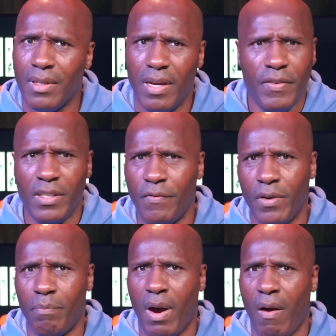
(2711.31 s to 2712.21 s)
If it's a
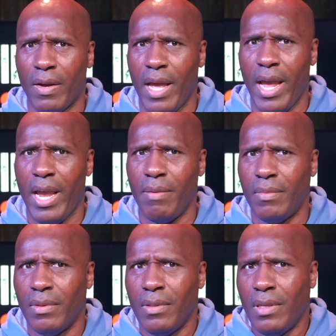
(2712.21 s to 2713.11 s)
football game,
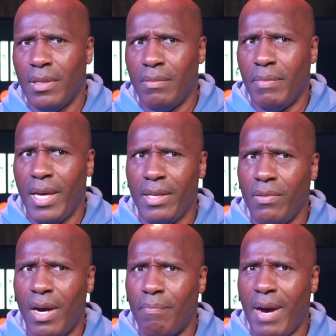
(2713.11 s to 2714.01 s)
man,
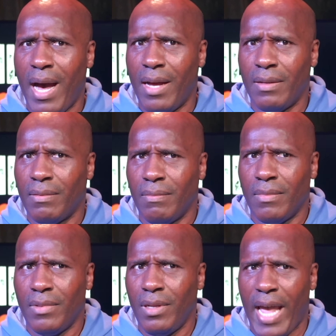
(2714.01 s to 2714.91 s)
you up by
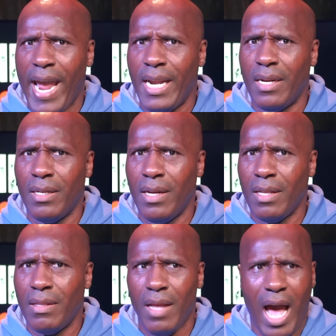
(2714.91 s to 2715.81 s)
80 to nothing.